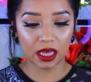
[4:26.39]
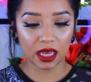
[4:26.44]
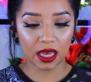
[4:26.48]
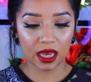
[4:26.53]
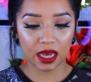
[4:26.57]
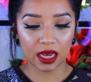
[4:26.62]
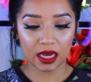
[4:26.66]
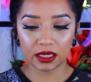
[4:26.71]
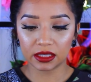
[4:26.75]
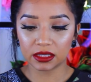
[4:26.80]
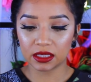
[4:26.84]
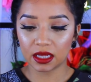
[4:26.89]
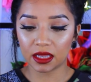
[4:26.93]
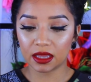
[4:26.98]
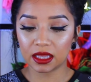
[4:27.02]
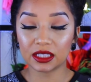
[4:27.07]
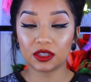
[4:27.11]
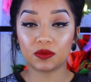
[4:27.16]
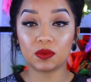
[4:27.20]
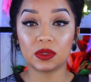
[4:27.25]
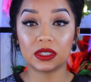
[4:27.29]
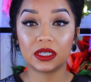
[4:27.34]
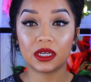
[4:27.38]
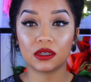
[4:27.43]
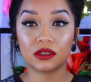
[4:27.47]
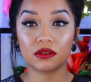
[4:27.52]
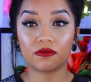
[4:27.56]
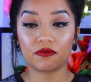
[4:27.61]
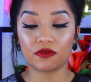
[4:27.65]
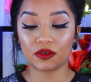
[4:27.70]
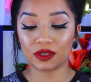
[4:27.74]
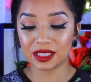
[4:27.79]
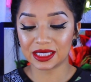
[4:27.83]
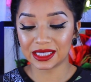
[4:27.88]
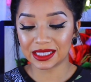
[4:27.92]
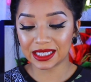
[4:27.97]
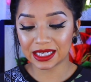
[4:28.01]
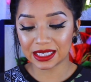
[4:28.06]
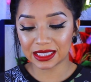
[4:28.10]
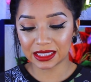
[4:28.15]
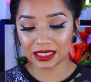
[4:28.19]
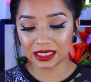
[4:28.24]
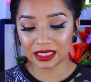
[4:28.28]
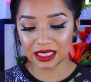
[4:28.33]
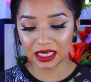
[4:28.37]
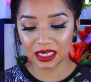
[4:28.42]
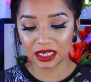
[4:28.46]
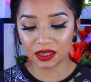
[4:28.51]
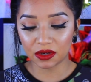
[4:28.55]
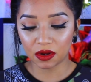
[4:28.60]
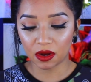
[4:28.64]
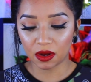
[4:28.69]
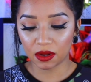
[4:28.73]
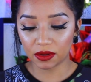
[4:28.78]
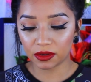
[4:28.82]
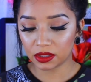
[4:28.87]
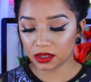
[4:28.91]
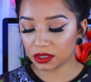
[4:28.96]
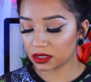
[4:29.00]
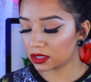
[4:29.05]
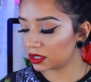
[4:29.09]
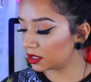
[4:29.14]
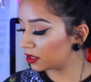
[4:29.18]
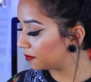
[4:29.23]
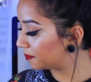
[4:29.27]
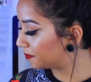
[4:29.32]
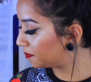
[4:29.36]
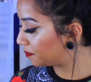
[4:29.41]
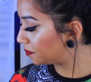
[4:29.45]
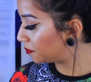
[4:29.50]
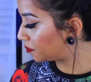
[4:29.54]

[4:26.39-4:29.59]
and this retails for $16.